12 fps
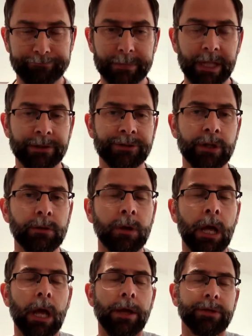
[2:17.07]
So
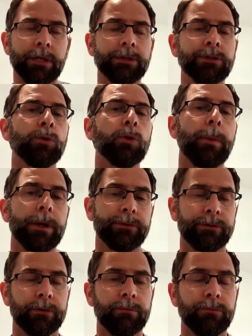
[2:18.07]
let's talk about
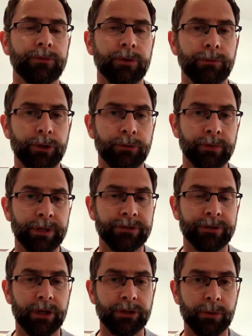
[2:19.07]
some new
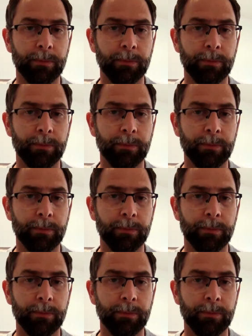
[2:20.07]
research.